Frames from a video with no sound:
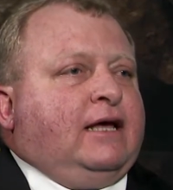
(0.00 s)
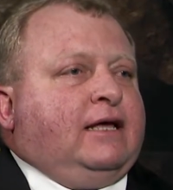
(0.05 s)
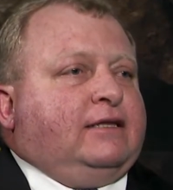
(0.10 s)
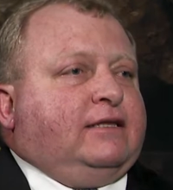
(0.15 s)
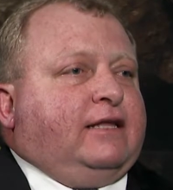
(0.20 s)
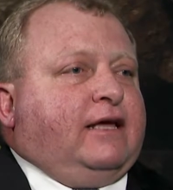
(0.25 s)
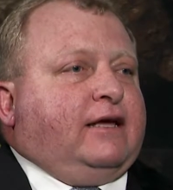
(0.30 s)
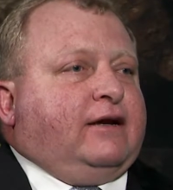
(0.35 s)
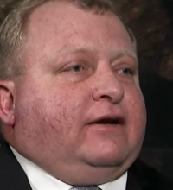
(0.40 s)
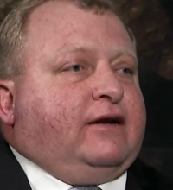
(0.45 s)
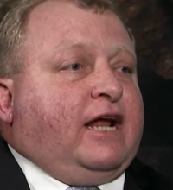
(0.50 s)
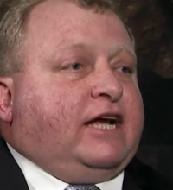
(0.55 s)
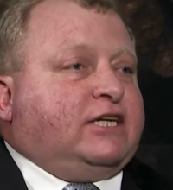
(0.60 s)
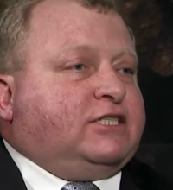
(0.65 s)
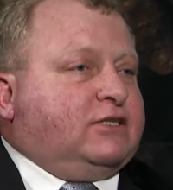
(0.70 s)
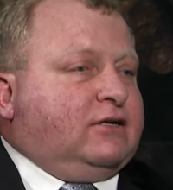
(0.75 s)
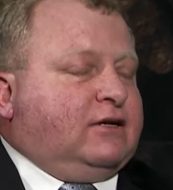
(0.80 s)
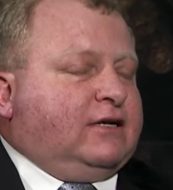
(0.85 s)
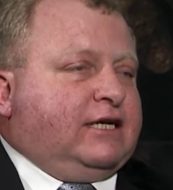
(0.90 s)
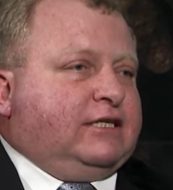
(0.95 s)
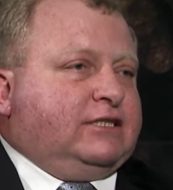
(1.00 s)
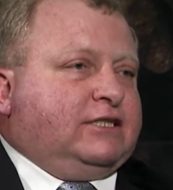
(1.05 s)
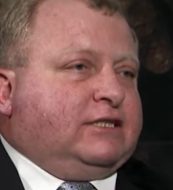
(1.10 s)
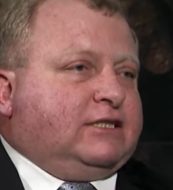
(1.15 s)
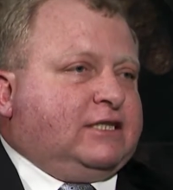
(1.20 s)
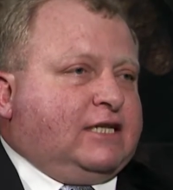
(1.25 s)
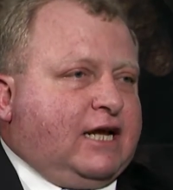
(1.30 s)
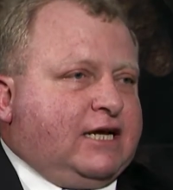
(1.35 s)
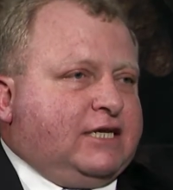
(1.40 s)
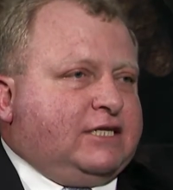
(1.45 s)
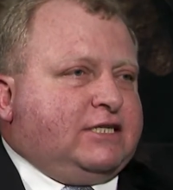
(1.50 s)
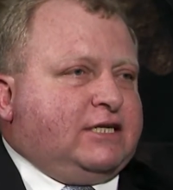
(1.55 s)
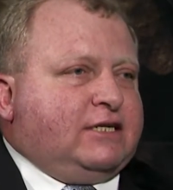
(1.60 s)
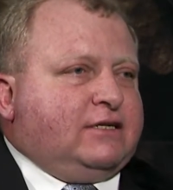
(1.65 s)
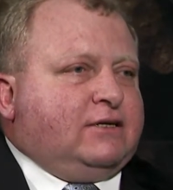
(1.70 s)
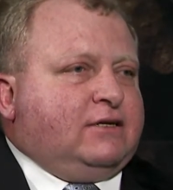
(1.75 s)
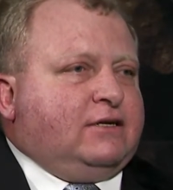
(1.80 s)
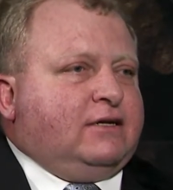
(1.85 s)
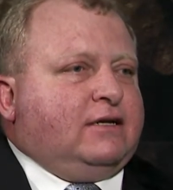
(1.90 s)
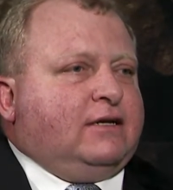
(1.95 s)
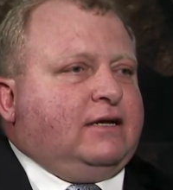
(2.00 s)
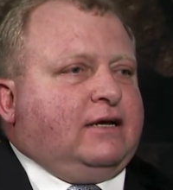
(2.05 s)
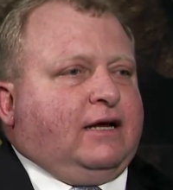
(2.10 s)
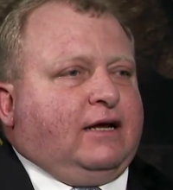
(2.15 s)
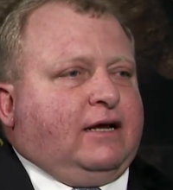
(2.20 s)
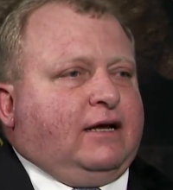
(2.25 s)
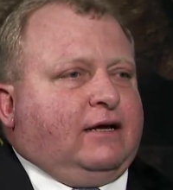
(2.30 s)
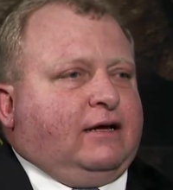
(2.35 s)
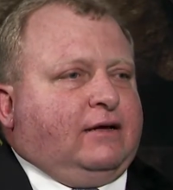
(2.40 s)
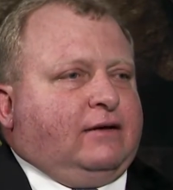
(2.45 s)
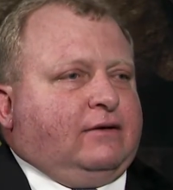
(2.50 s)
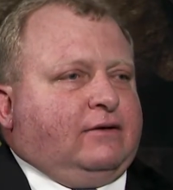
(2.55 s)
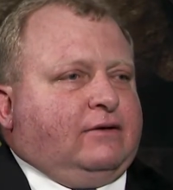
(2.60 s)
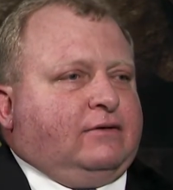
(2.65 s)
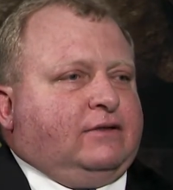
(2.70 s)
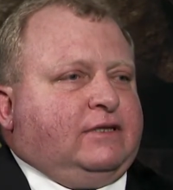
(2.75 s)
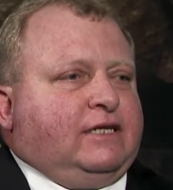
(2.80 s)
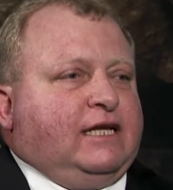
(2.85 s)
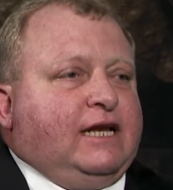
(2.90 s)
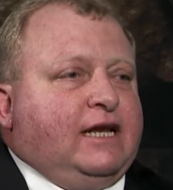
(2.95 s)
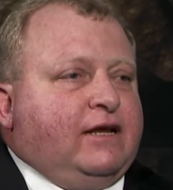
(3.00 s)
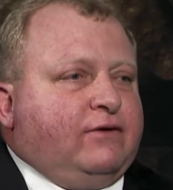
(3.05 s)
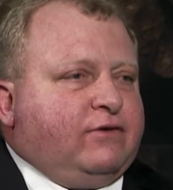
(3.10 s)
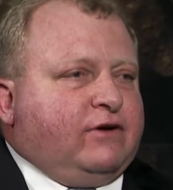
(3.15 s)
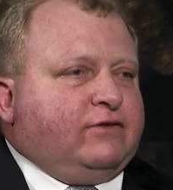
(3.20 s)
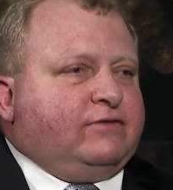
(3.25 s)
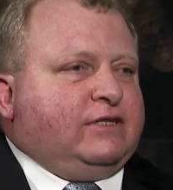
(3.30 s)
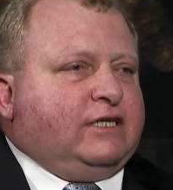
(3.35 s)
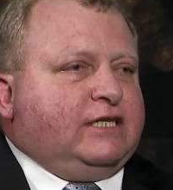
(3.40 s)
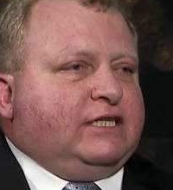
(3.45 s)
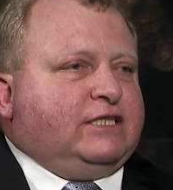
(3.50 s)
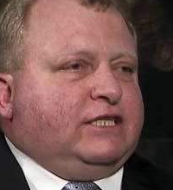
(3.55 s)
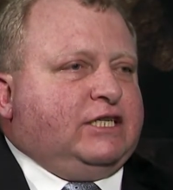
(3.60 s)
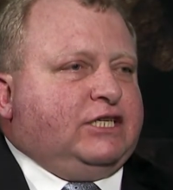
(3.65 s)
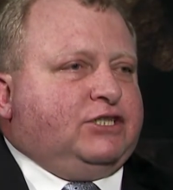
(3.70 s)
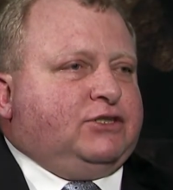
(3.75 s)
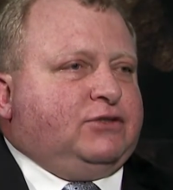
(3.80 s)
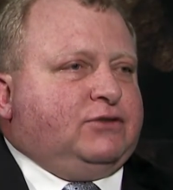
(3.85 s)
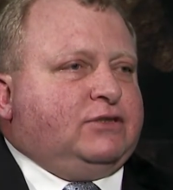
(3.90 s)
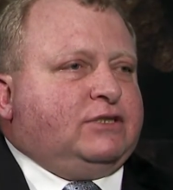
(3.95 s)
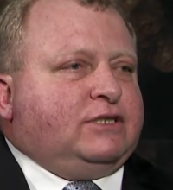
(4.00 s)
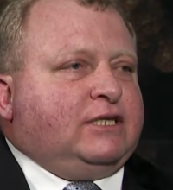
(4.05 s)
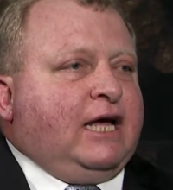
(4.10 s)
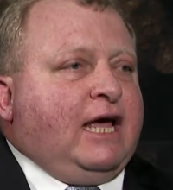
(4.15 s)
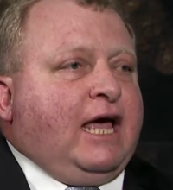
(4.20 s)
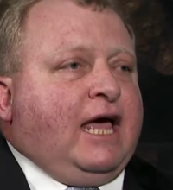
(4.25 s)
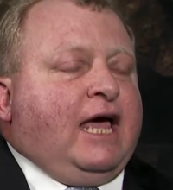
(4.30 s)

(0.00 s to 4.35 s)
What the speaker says: their national legislation dealing with these issues,